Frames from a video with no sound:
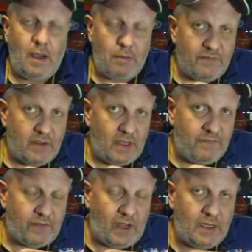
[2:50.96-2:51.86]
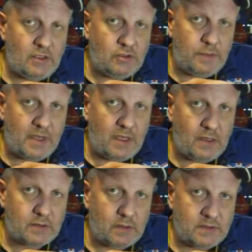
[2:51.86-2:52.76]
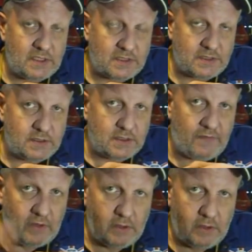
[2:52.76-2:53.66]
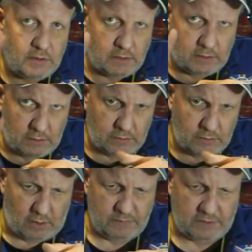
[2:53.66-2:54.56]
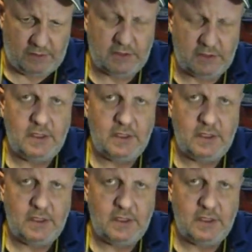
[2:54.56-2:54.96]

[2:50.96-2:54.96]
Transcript: However, if a drum kit was destined to have 2 toms on it,